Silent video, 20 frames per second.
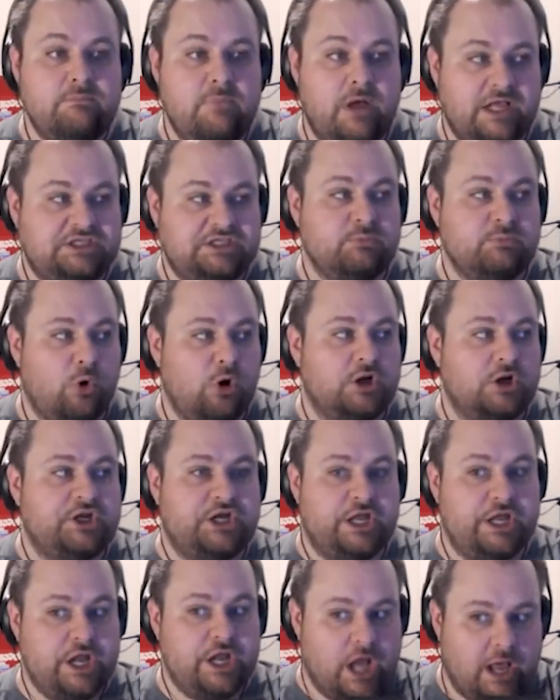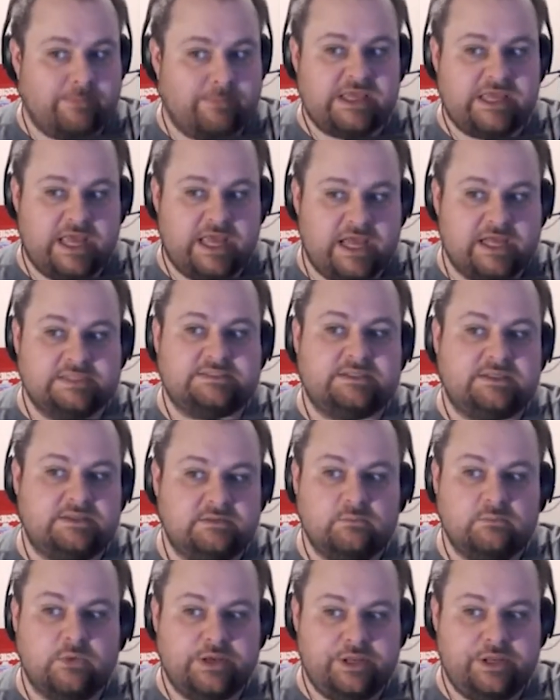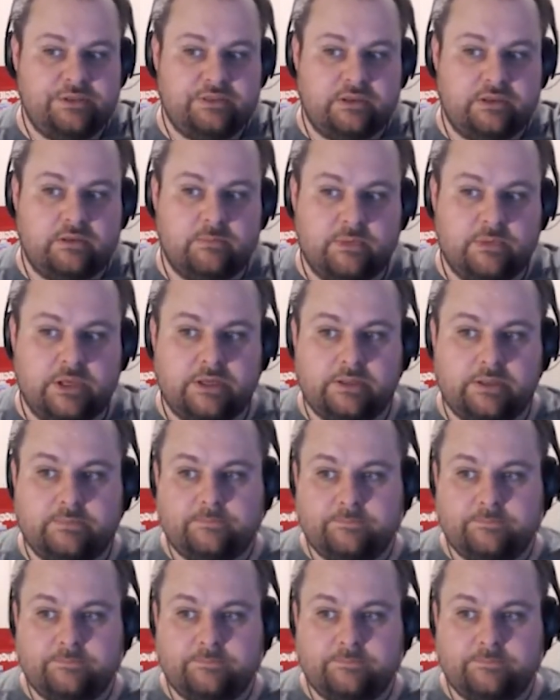much more Konami-esque when you think about it.